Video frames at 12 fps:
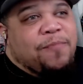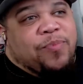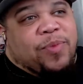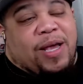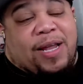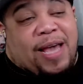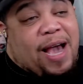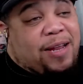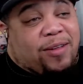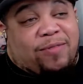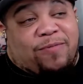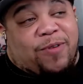and had
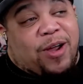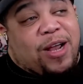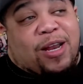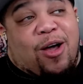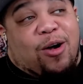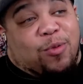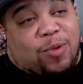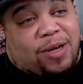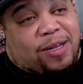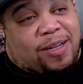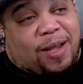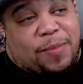a very long run.
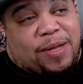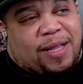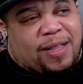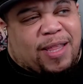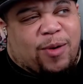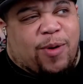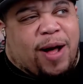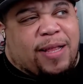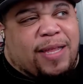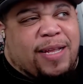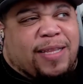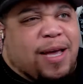I mean, I
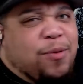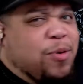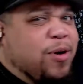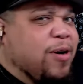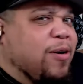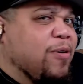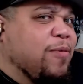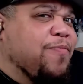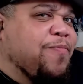think there were